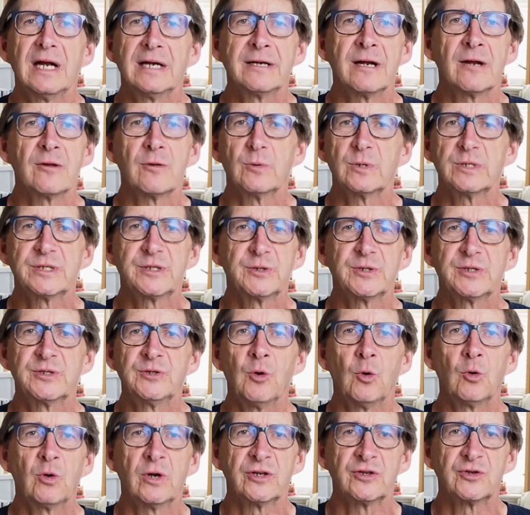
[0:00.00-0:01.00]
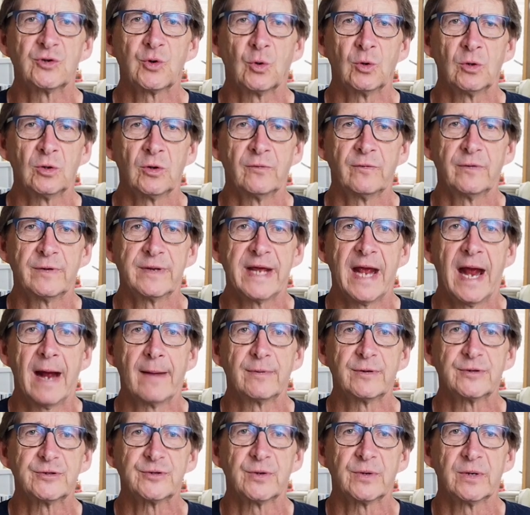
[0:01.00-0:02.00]
In other words, there's no control over the
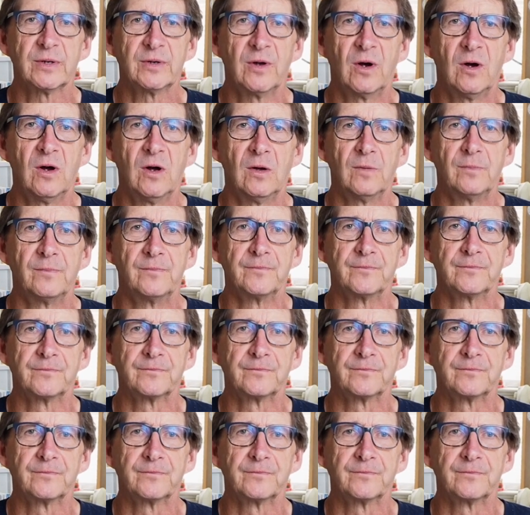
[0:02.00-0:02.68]
aperture at all.